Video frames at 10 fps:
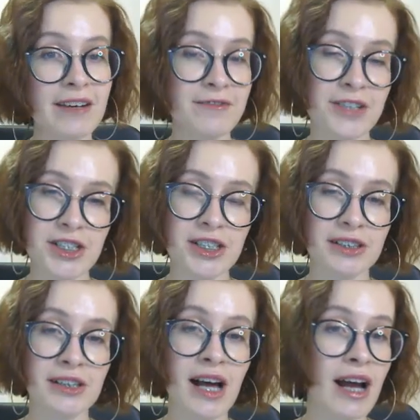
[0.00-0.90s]

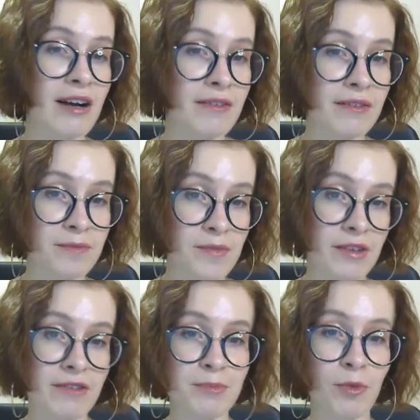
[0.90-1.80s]
official
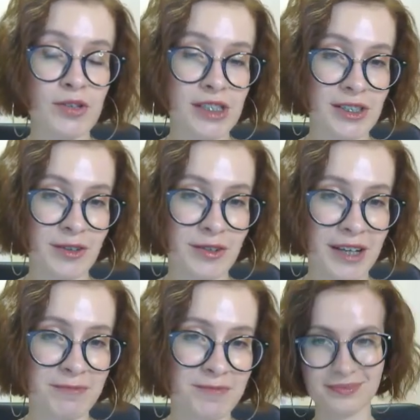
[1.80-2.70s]
repository.